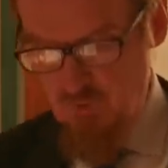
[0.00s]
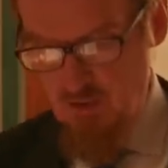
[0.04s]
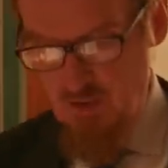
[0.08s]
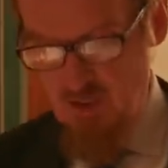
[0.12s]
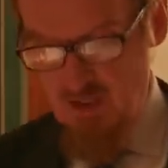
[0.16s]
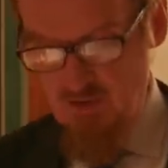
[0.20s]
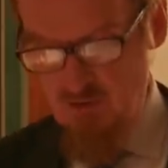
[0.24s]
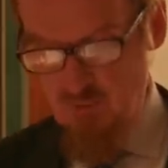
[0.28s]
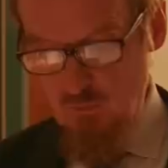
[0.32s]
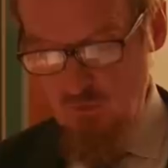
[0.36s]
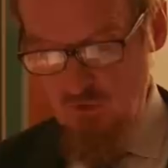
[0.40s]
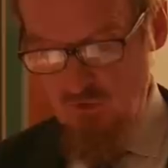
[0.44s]

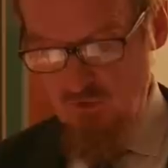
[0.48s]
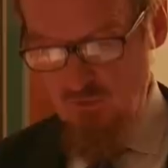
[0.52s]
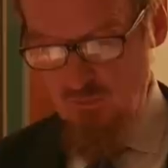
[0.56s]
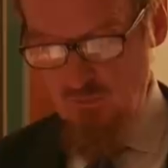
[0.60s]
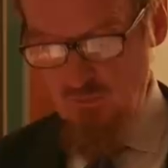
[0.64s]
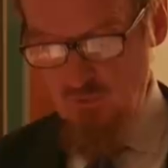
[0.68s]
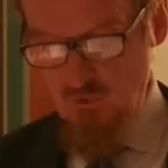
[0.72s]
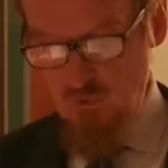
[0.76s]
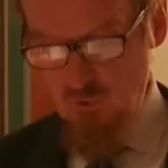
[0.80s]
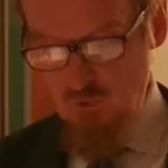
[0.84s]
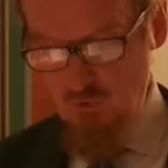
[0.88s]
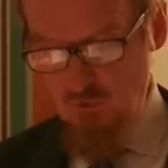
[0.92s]
as
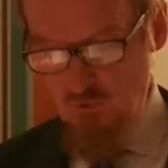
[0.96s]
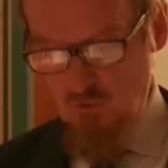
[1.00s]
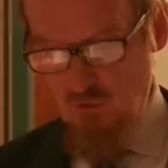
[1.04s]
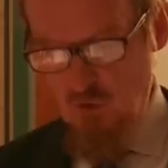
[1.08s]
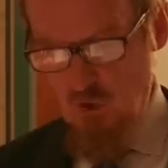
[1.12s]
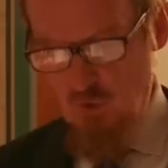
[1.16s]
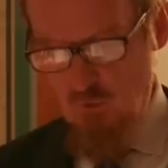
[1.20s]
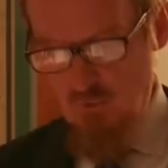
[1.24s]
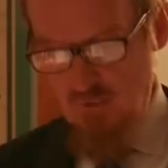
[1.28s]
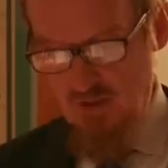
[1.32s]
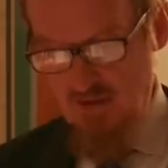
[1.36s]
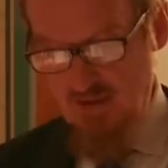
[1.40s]
Muslims sought to
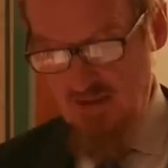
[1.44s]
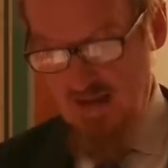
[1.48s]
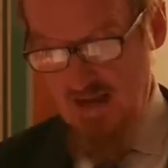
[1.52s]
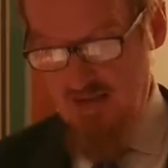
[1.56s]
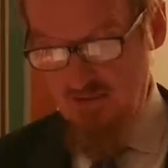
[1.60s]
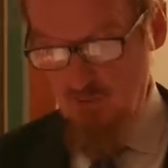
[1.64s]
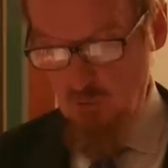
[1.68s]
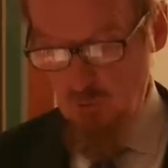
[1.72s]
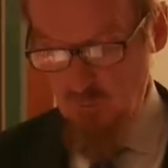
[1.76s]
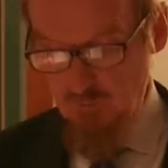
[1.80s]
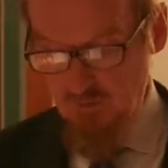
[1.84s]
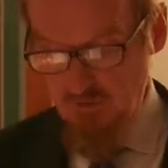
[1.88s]
combat
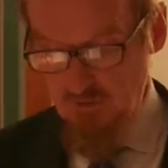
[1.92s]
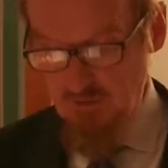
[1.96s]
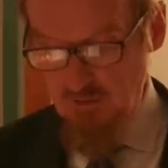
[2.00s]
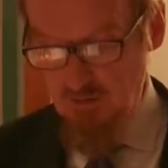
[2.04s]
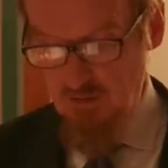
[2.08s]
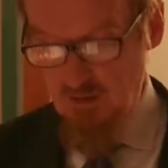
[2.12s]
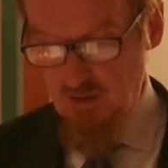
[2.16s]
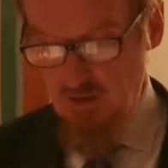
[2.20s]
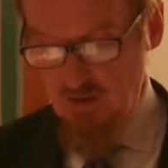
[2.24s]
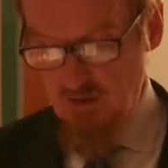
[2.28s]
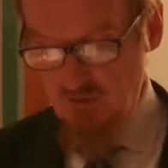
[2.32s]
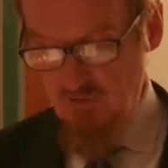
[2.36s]
anomie
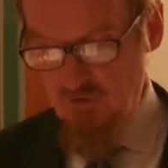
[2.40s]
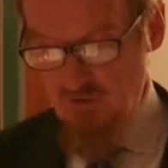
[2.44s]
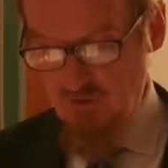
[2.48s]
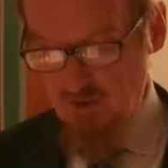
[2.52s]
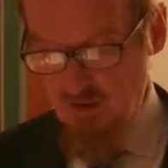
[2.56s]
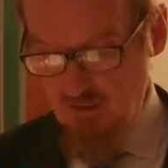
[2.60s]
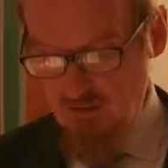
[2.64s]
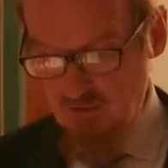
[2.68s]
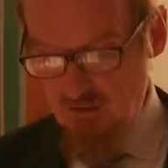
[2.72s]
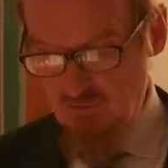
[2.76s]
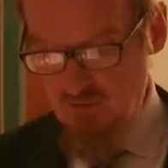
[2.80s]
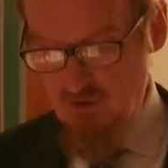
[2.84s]
and
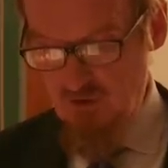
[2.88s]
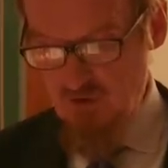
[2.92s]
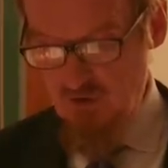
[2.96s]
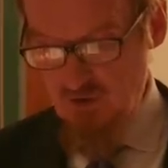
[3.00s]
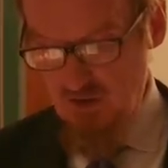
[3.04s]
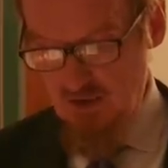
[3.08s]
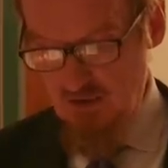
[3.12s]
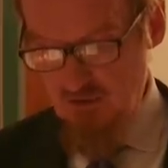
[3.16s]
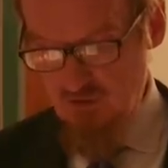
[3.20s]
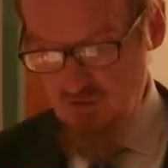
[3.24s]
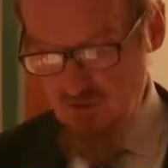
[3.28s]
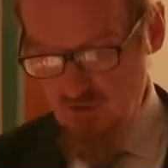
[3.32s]
scientific
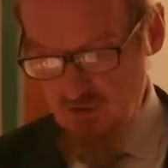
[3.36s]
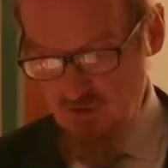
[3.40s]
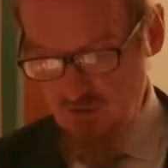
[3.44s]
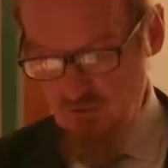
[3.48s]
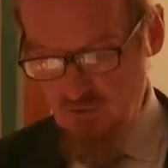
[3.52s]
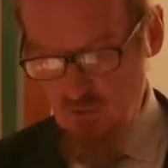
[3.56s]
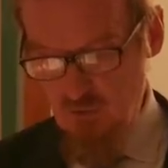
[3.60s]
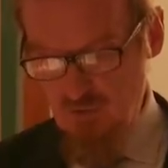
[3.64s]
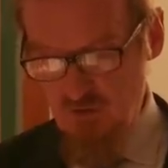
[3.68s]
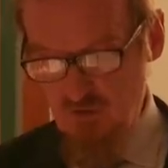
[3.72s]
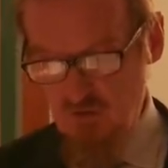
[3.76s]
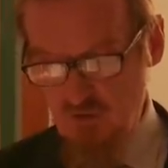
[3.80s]

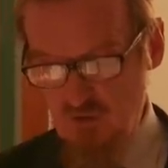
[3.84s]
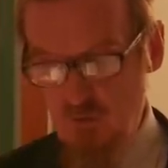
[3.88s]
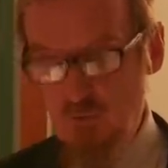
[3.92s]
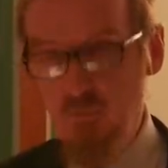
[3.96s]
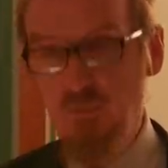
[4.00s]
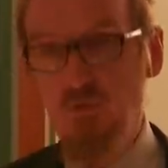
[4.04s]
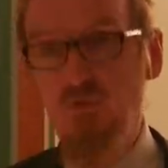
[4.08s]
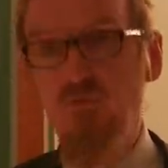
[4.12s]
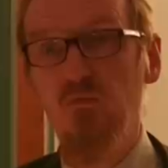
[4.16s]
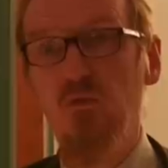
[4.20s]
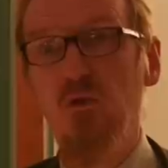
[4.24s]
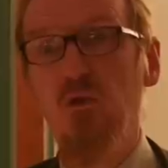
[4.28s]
challenges with a
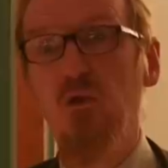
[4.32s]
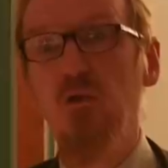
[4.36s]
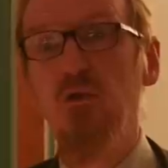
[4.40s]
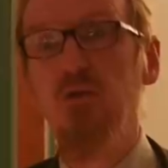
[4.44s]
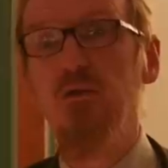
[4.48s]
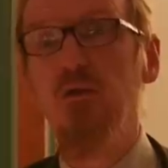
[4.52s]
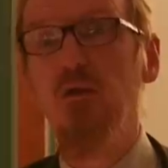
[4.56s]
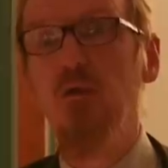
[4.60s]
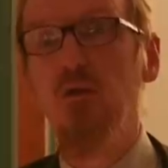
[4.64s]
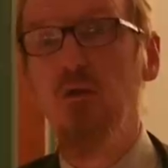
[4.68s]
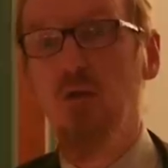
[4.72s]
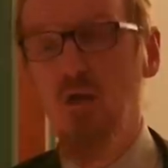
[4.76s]
simplified
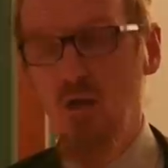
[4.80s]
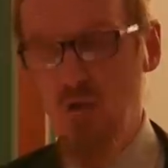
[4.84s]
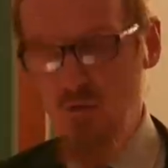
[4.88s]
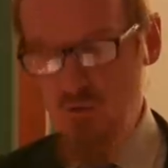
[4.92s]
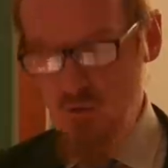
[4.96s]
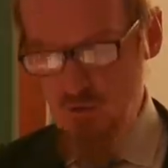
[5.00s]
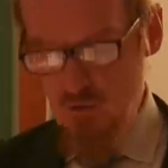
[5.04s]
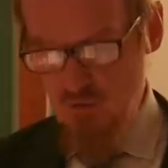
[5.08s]
and